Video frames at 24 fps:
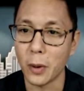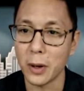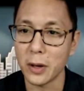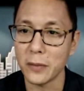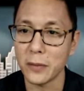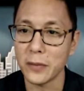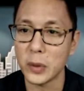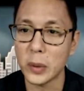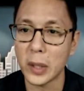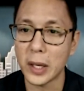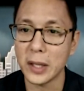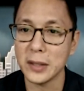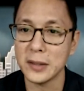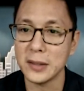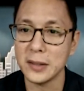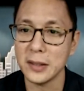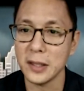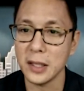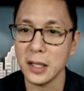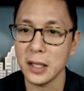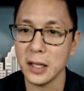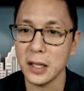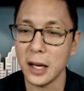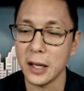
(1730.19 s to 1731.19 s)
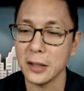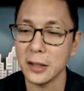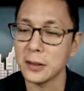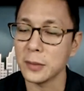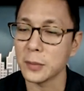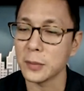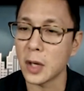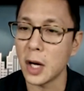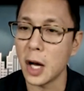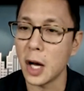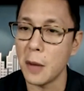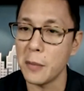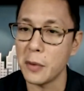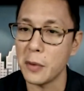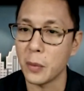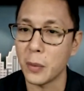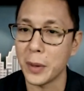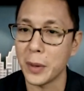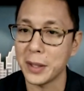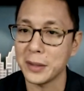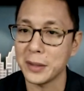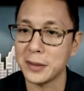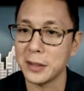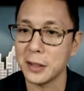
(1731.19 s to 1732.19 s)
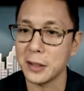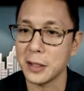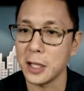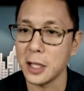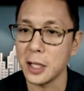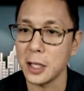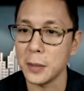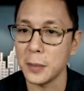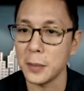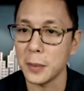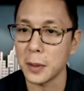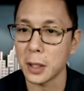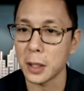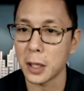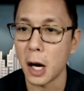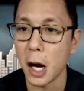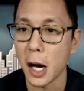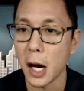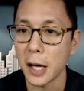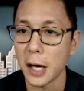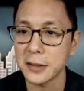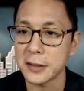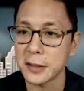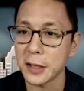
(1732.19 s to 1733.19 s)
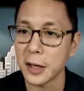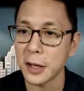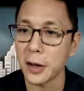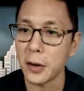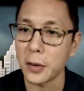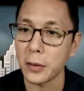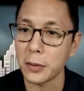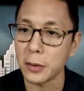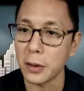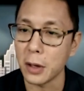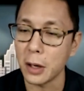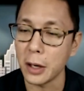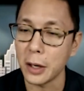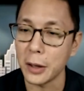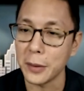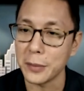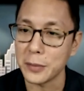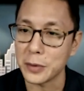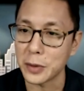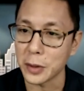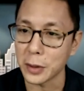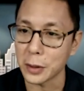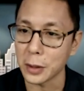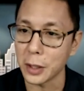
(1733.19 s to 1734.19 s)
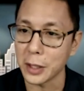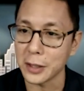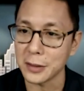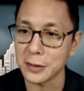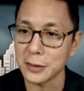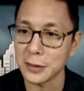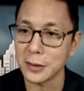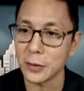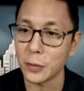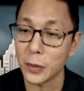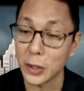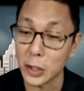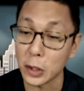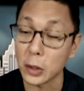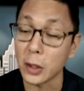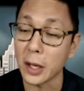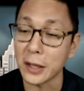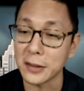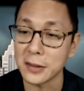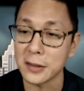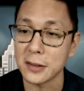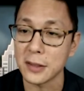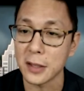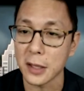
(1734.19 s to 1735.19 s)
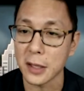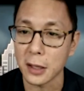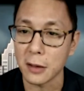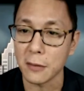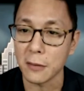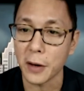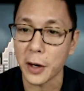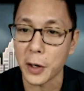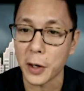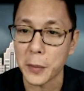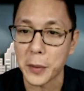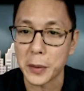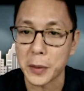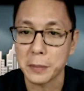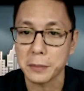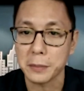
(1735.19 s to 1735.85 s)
have you guys seen as some common ways to keep costs down during the licensing when you're licensing an environment?